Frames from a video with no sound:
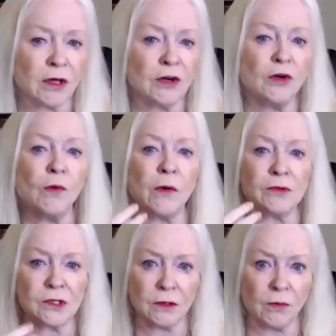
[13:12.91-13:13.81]
I knew
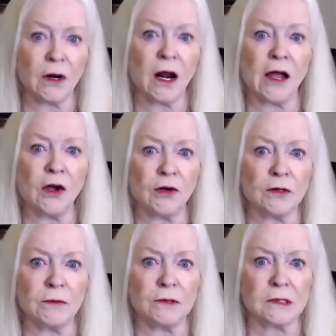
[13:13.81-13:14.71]
what I
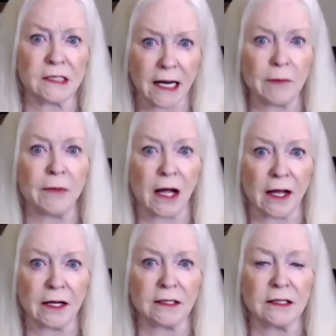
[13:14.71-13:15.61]
could stand
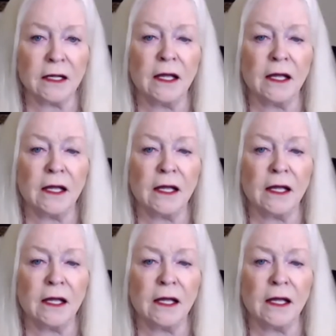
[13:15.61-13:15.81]
behind.